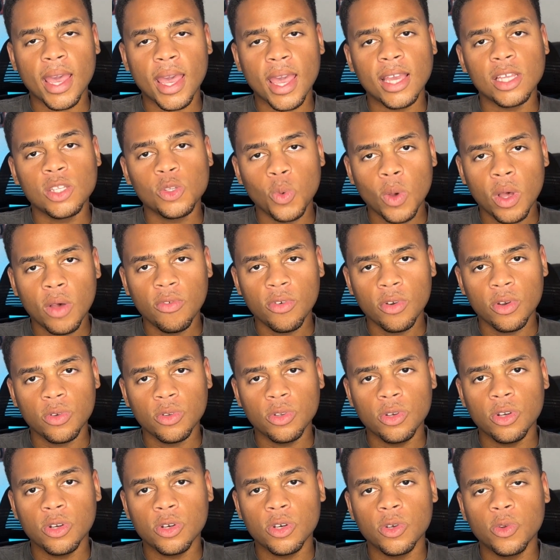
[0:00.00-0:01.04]
a 12-year-old
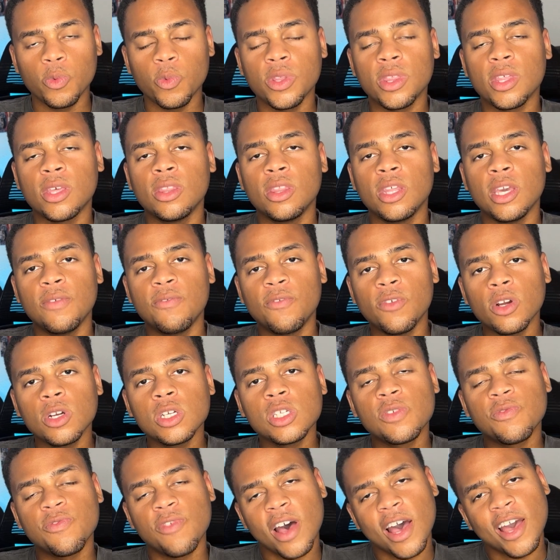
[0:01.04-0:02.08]
girl within the first
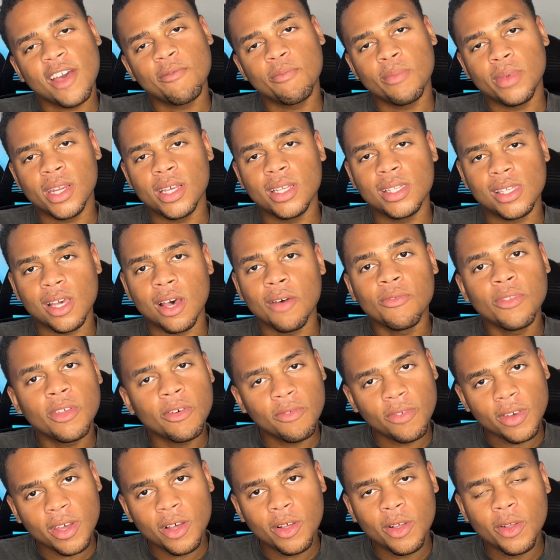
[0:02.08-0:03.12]
5 minutes of the
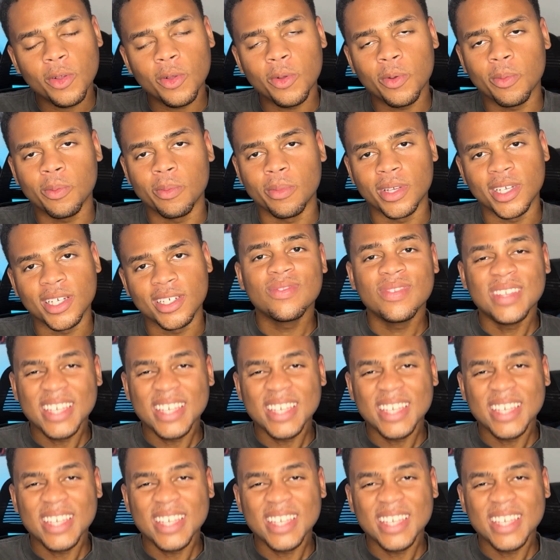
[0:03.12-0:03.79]
film.